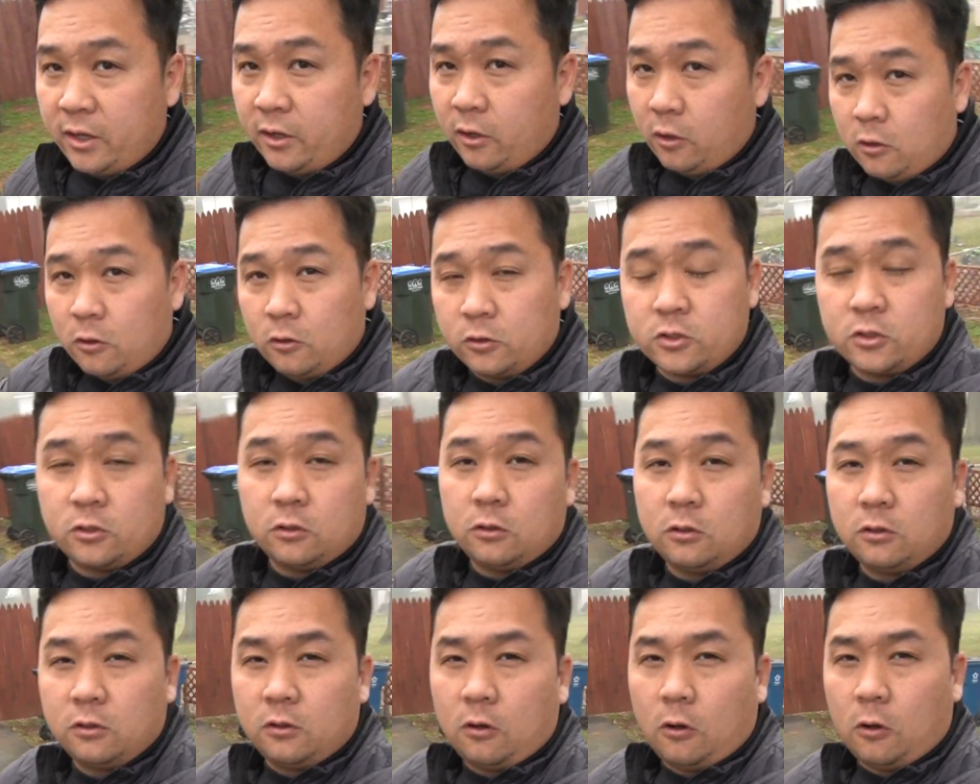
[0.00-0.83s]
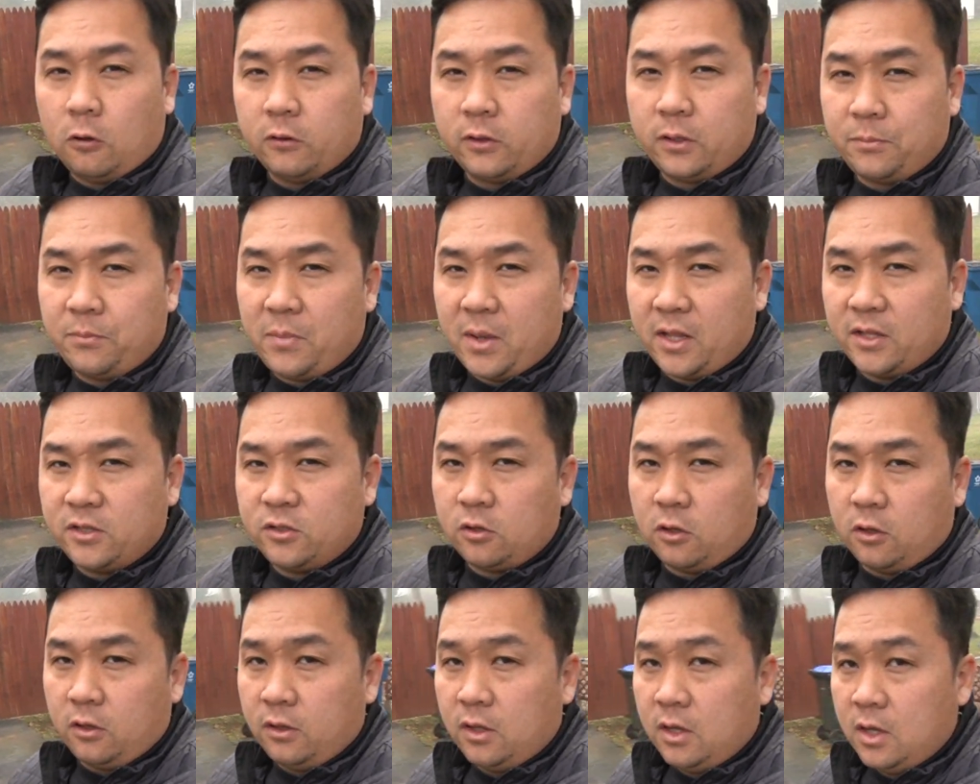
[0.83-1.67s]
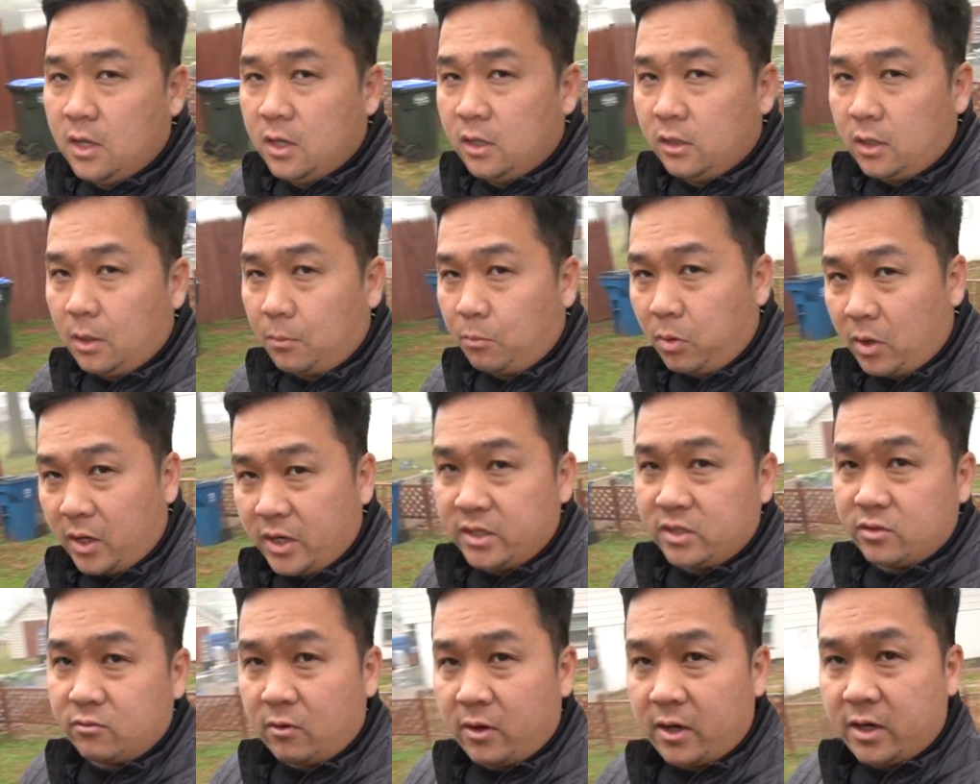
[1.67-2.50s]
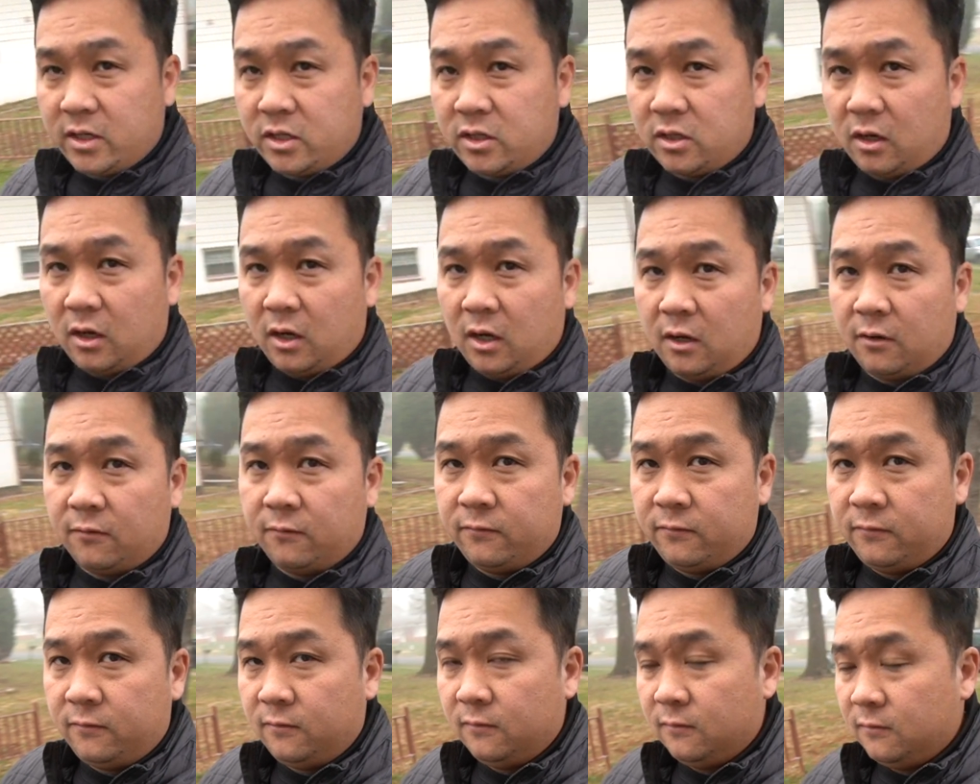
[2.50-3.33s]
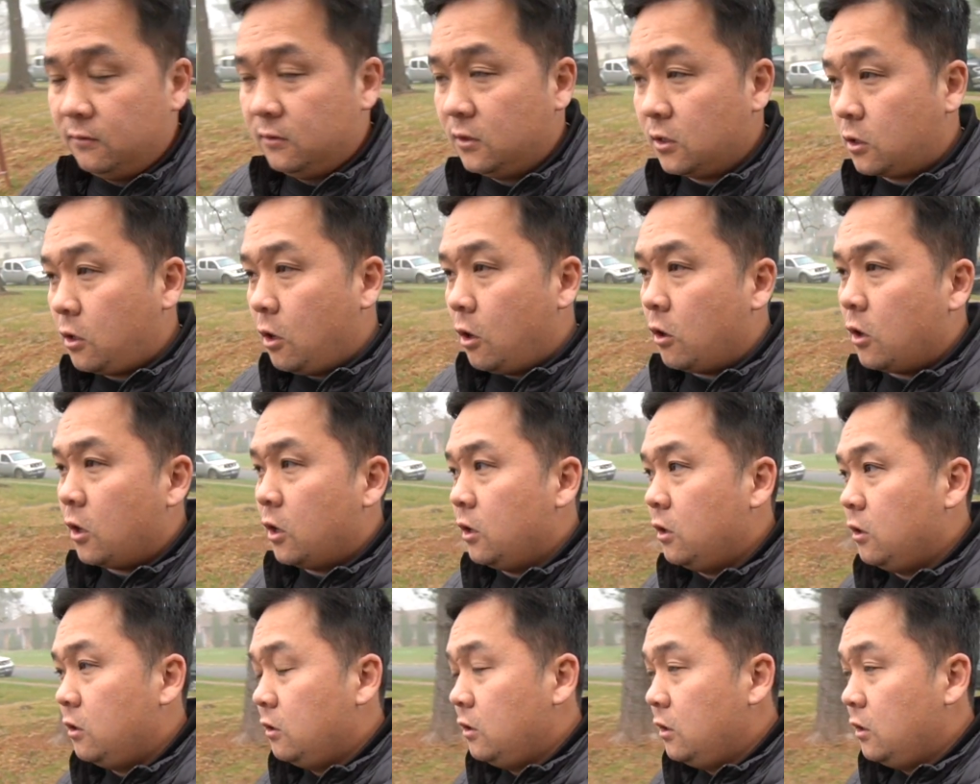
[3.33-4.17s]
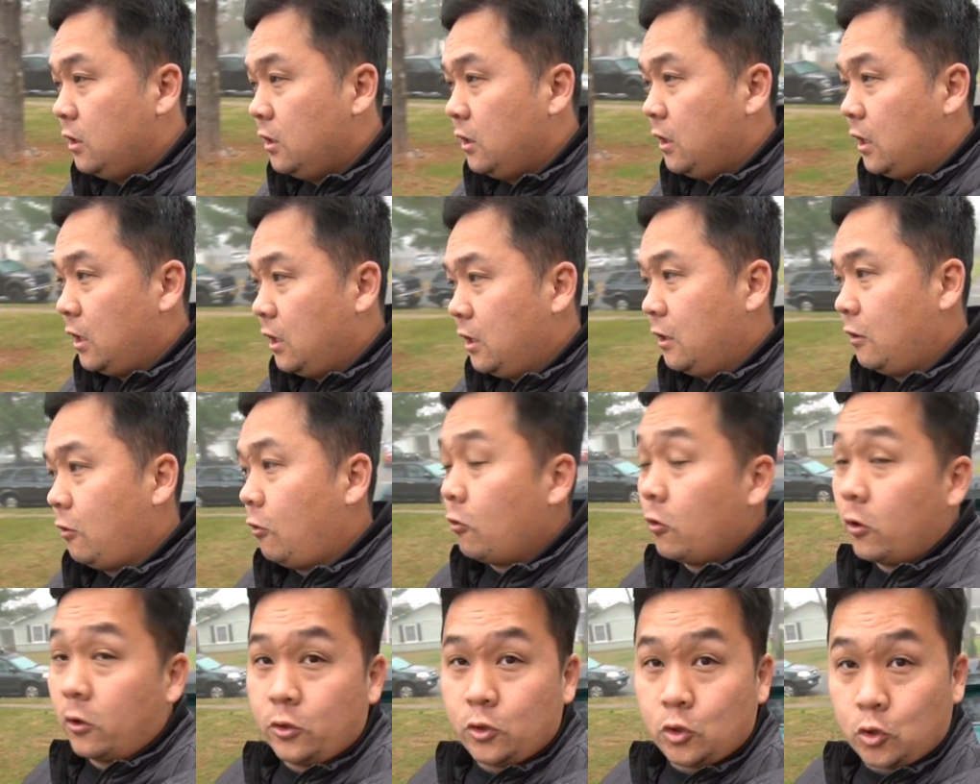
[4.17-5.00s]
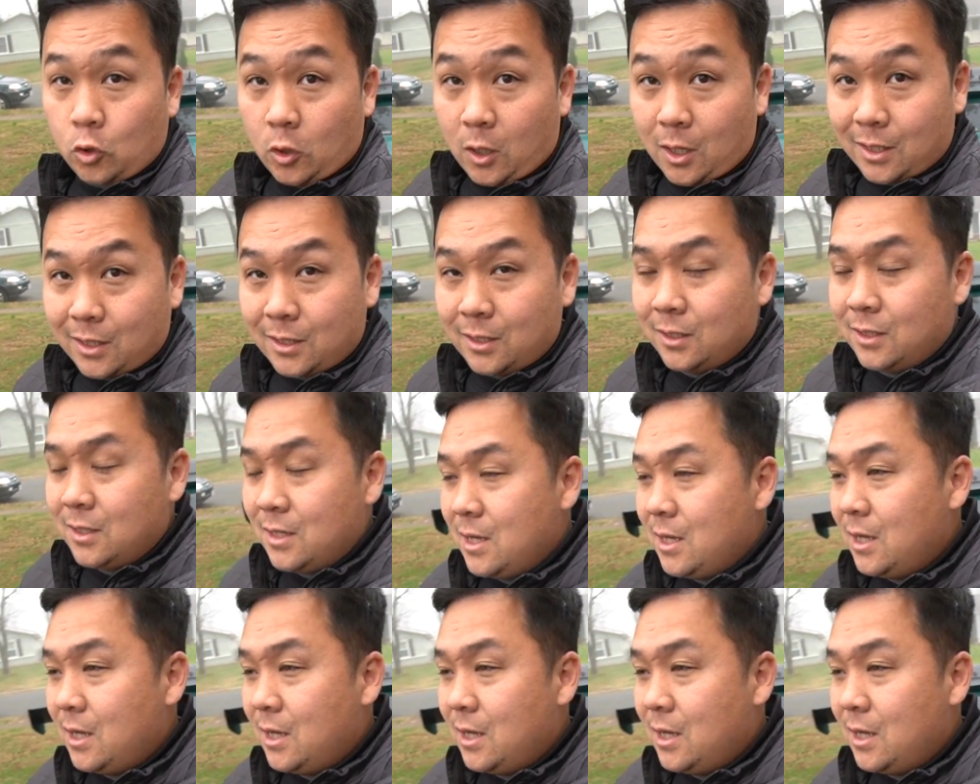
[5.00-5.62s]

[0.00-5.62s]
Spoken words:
It also all depends on the price range of the car or truck.